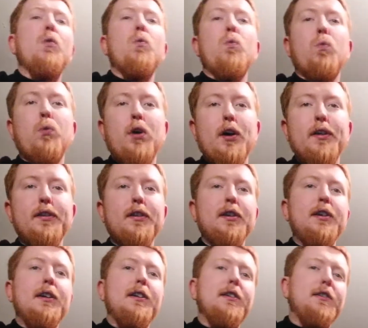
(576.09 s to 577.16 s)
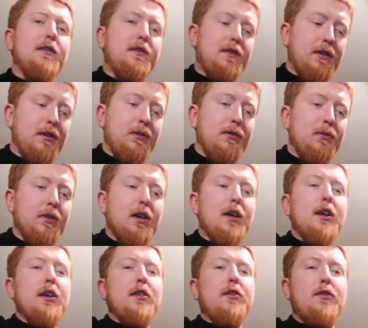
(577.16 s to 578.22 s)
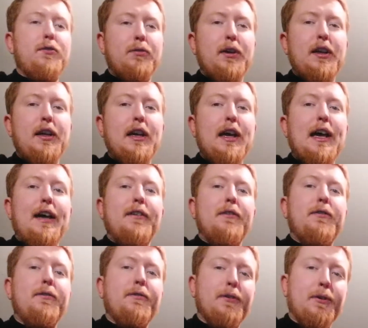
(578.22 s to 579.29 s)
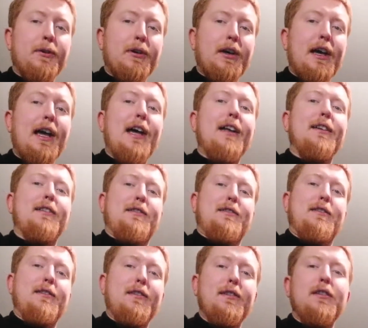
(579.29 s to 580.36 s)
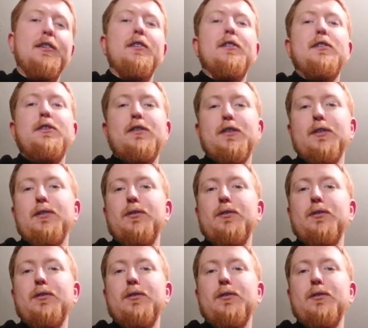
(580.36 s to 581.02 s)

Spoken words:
1, 2, 3 and 4 and 2,